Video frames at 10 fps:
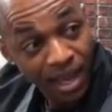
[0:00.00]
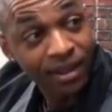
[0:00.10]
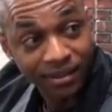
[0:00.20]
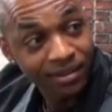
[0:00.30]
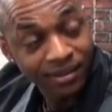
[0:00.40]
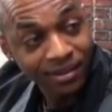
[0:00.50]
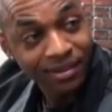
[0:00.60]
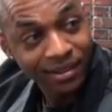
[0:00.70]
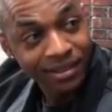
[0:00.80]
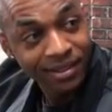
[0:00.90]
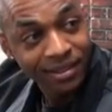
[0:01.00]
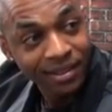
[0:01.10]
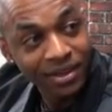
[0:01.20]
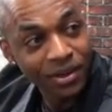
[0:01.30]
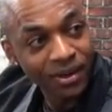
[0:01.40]
Yeah.
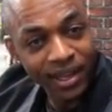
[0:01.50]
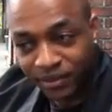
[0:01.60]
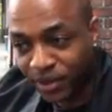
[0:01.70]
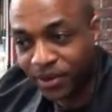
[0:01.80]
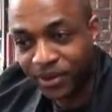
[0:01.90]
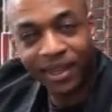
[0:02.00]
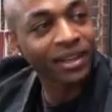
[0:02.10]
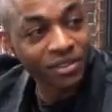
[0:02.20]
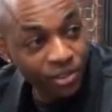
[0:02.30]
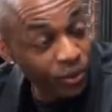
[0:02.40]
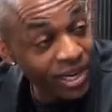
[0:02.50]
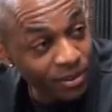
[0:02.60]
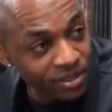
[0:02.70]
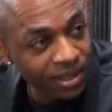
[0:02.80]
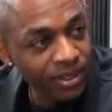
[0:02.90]
You know, like, dude, like it's a
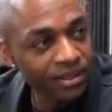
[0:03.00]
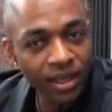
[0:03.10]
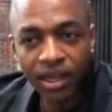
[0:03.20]
dream or something.